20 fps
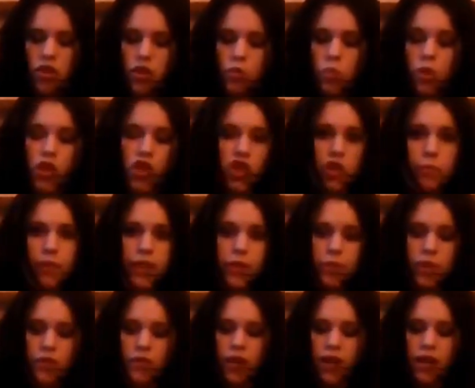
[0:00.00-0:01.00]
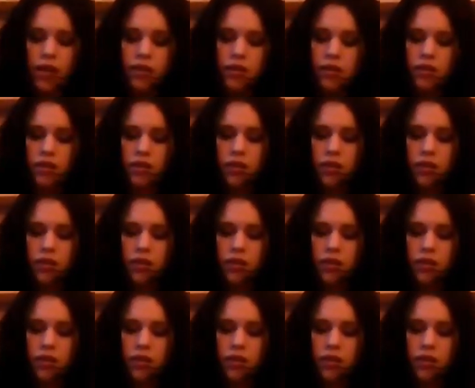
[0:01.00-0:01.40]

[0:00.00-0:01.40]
Just washing up liquid's fine.